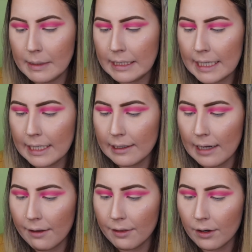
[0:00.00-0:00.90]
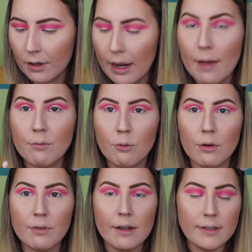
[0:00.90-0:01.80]
I'm going to take another
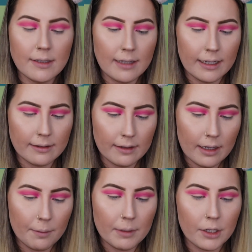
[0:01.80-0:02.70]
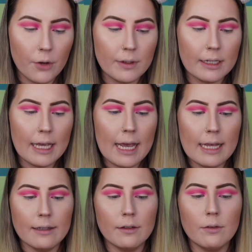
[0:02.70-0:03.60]
M456 and I'm going to go into
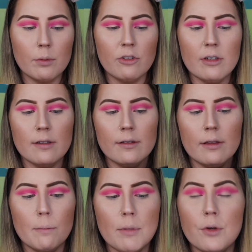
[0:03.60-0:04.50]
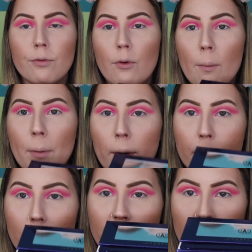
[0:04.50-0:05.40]
Cane's, which is the beautiful
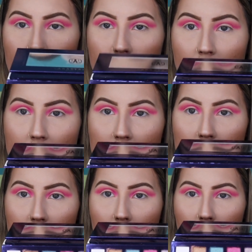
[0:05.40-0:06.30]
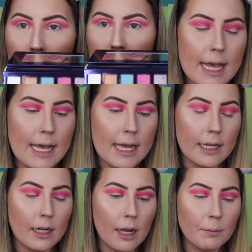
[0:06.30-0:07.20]
purple shade right here.
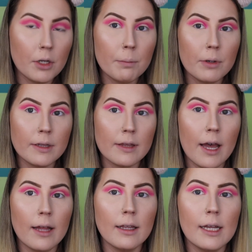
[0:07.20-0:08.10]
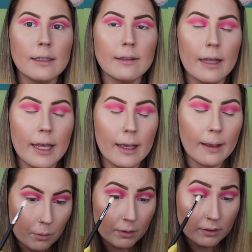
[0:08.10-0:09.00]
And I'm going to put that as like
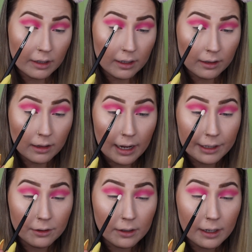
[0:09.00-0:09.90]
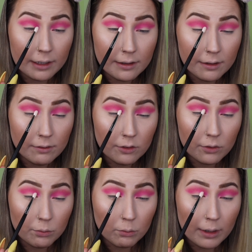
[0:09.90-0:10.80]
almost like a liner kind of
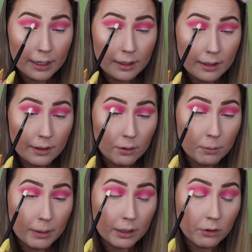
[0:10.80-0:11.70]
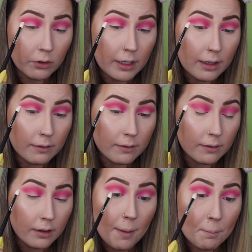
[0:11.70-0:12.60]
just right here on my
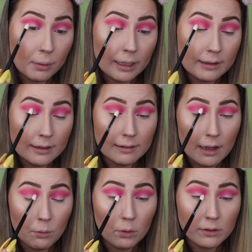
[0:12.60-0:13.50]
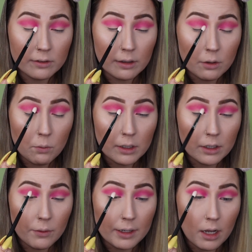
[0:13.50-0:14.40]
crease and blend it downwards because I don't want it
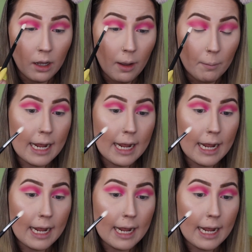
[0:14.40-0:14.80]
going up.